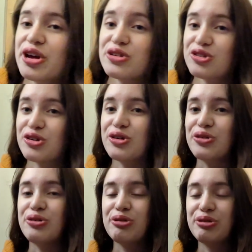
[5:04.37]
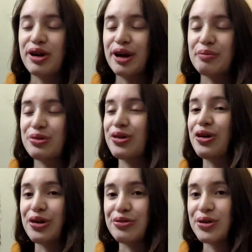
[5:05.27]
that show, I'm
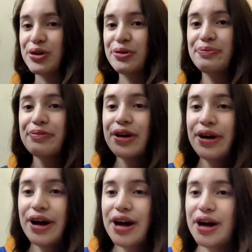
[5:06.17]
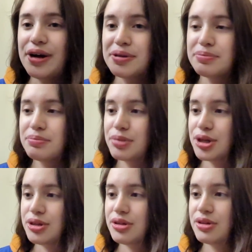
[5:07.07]
sorry for you.
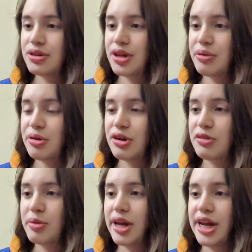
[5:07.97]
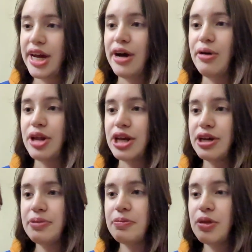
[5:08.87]
But they were explaining how,
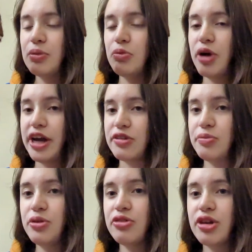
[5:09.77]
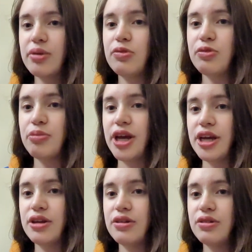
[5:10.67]
like, wax museums
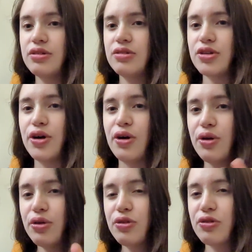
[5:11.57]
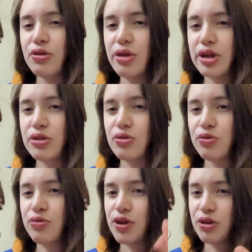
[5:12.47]
make dolls or, like,
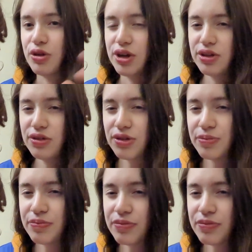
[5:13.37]
those figurines.